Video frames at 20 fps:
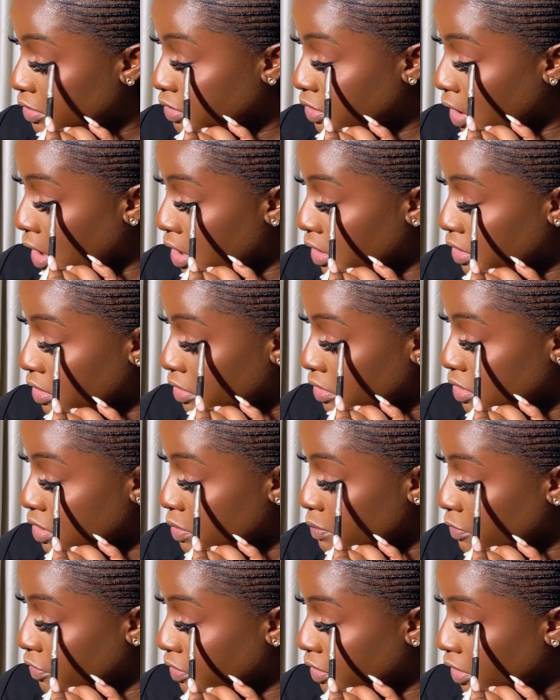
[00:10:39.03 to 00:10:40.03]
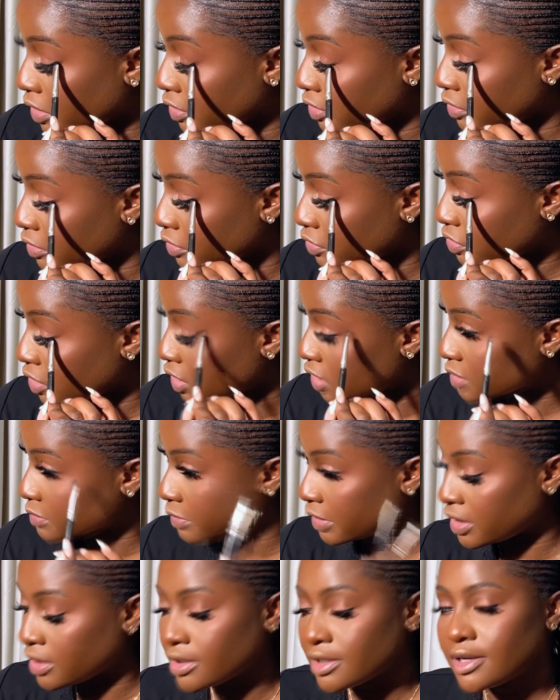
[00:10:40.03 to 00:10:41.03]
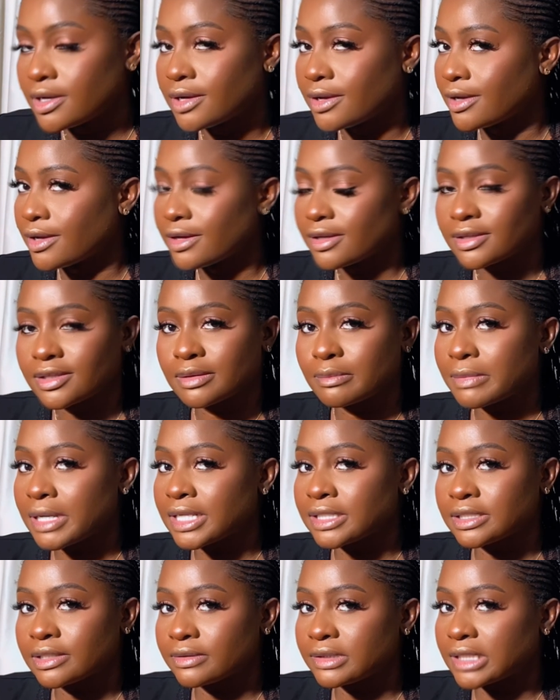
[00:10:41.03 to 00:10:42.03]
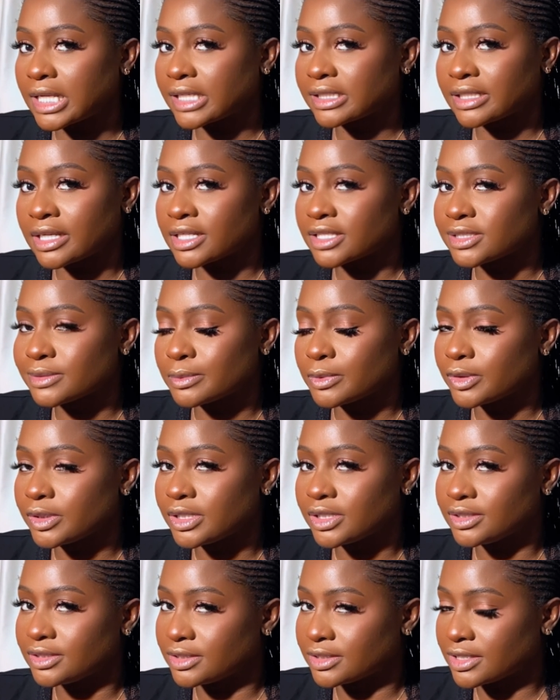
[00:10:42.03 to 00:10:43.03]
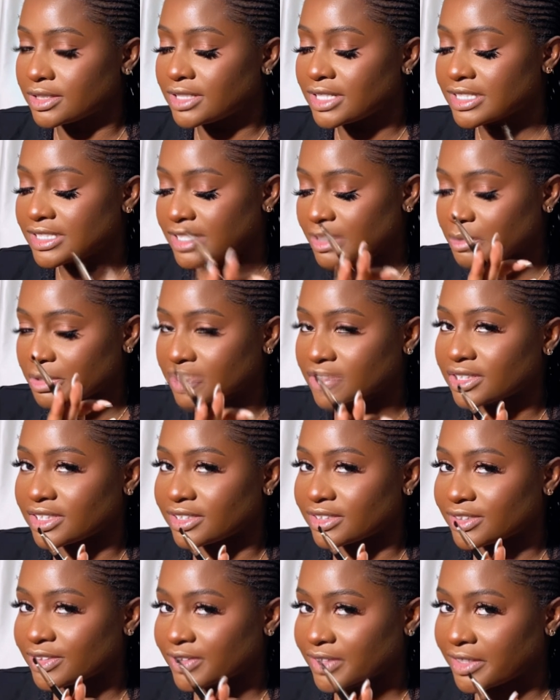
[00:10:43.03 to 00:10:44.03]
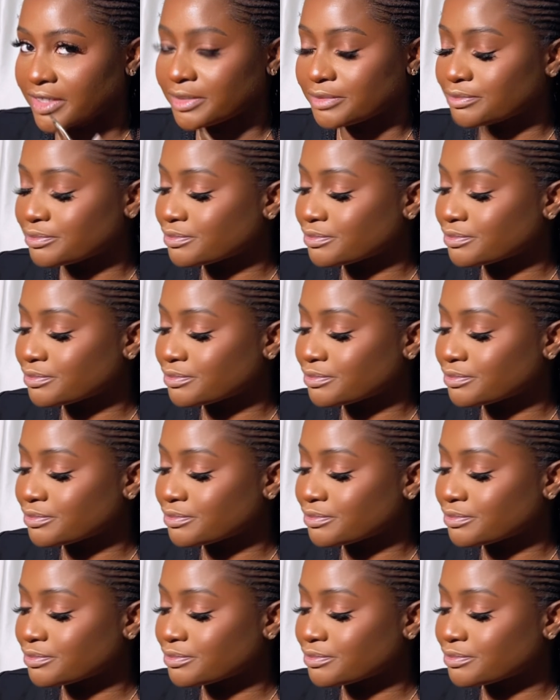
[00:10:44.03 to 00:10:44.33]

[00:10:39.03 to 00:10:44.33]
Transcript: dark smoky look. Trust me, the men don't like that smoky look. Let's keep it clean, okay?